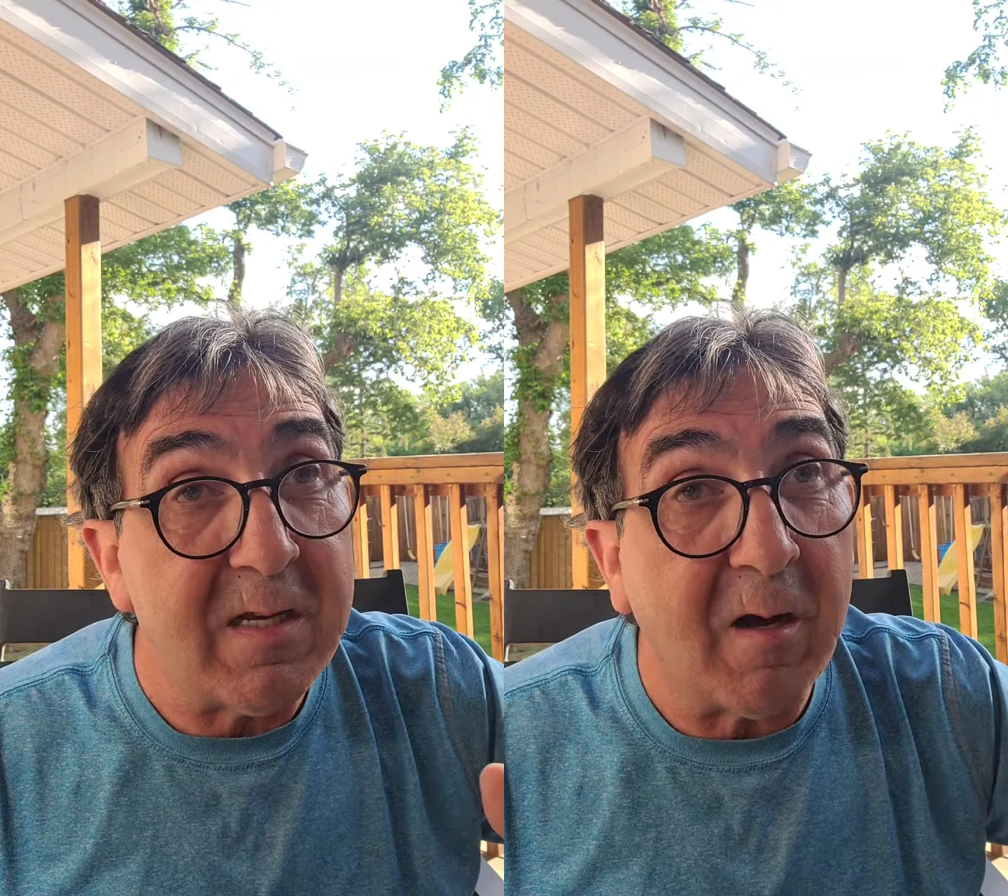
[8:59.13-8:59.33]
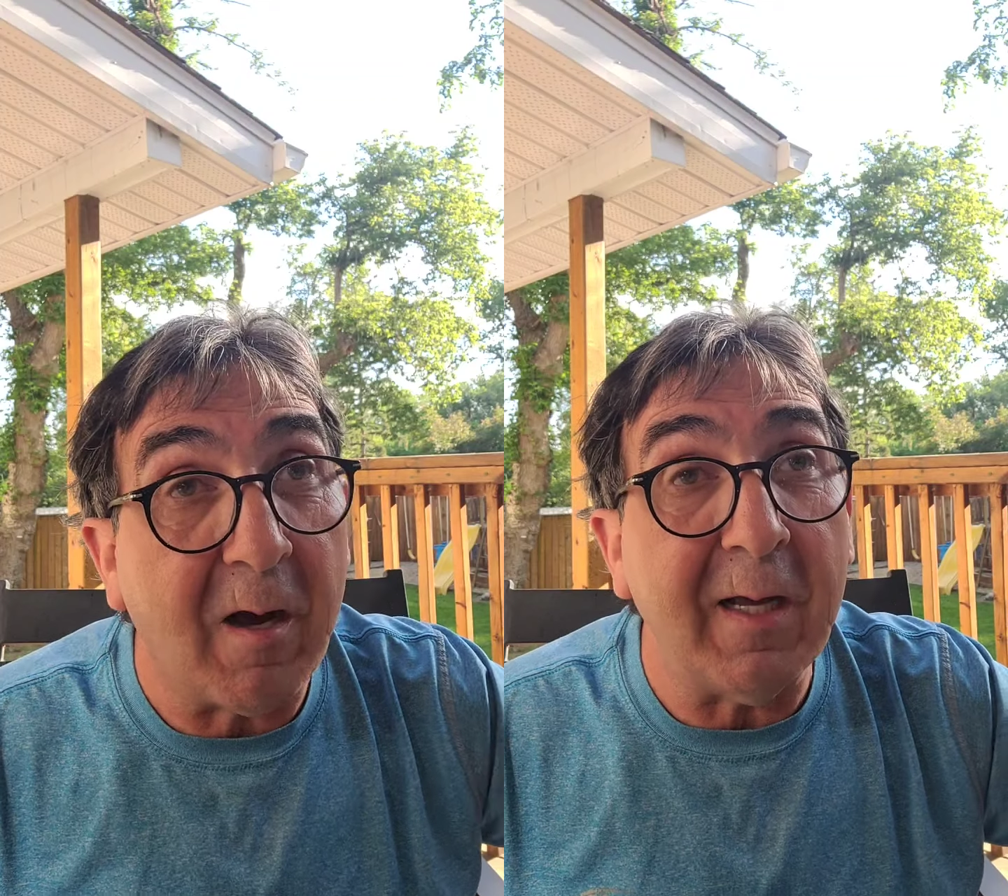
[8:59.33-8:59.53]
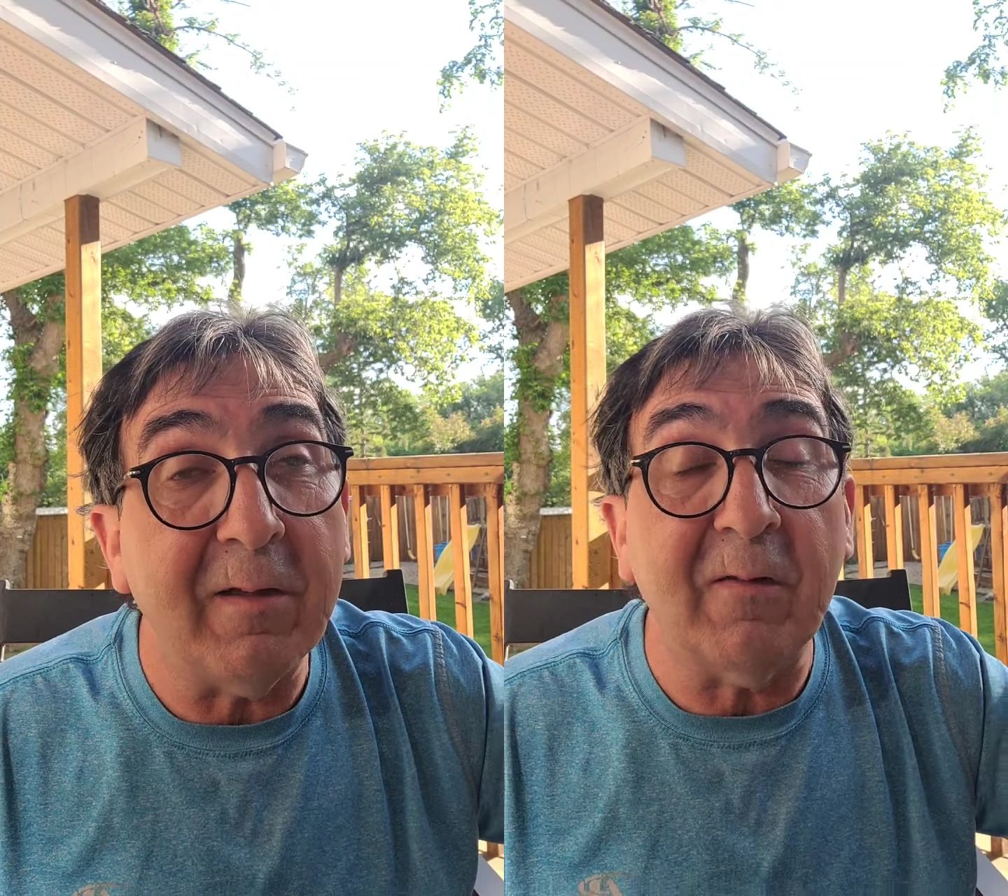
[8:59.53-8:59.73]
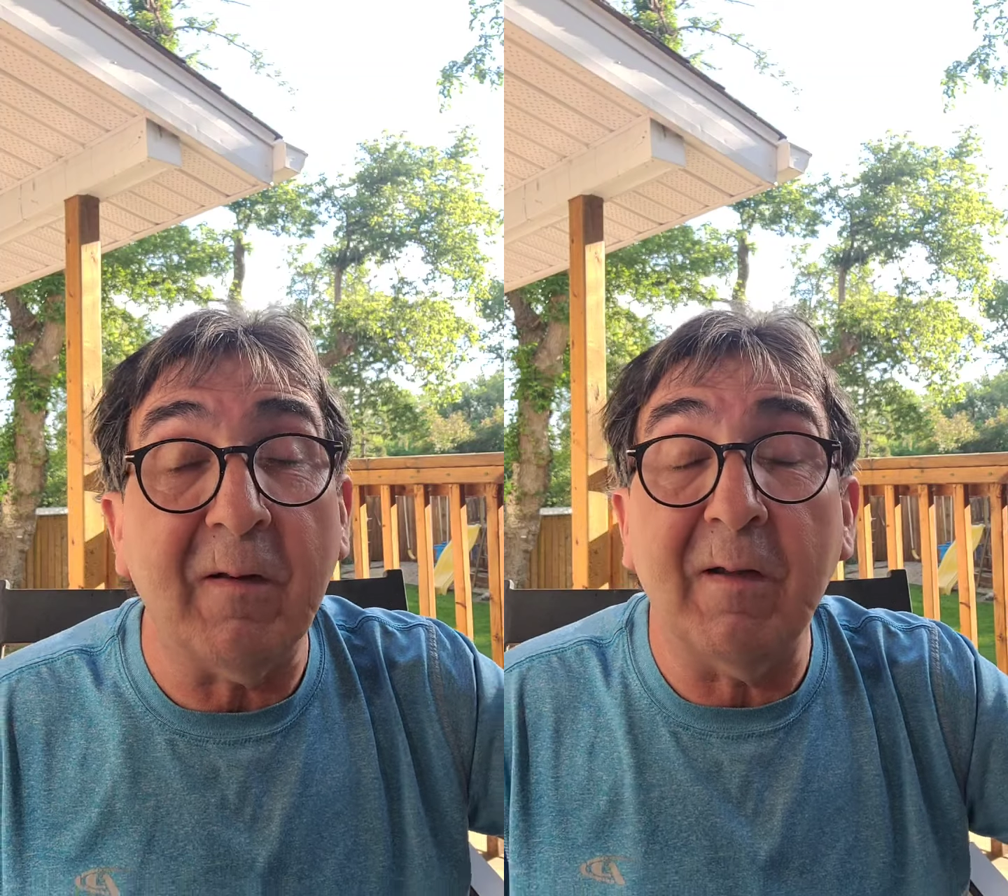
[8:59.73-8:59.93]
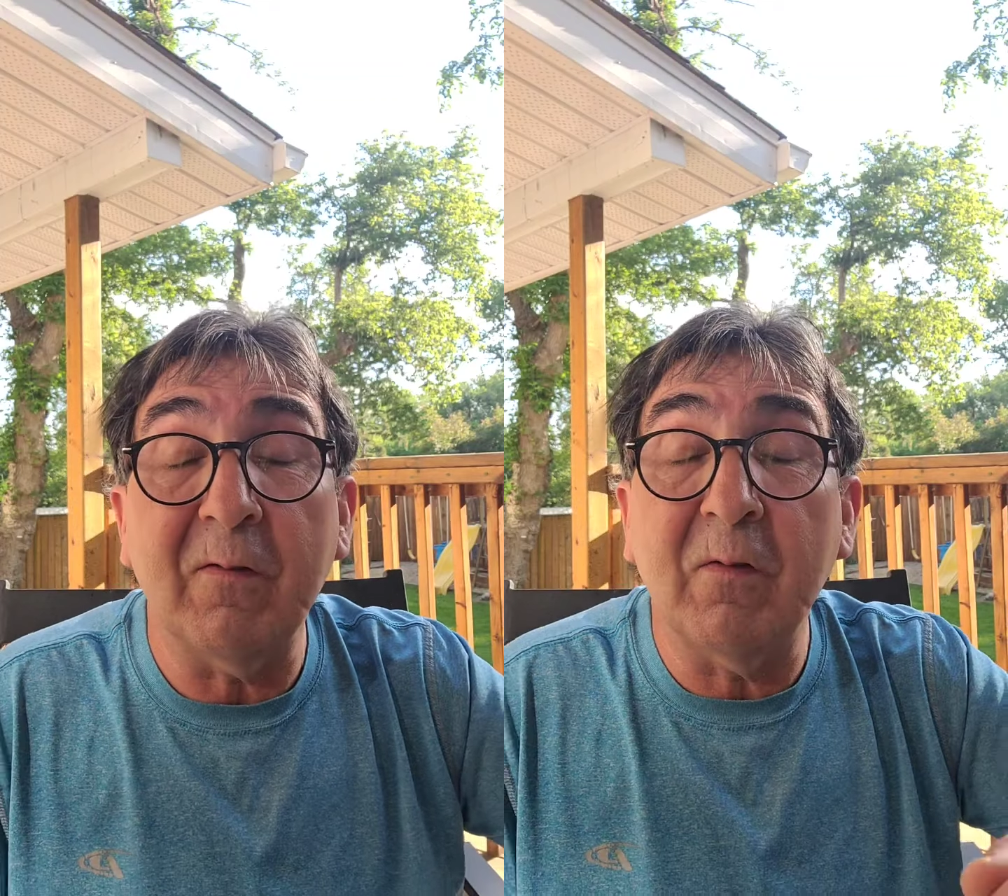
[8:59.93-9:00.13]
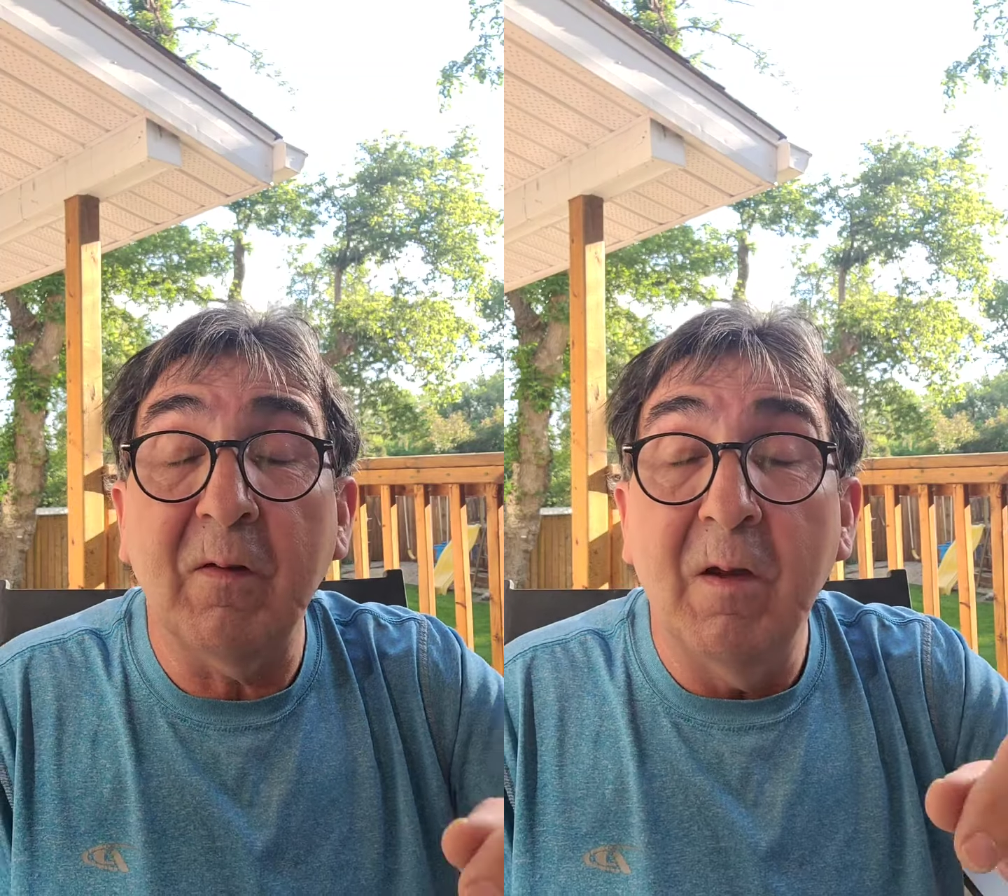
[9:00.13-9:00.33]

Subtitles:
guides us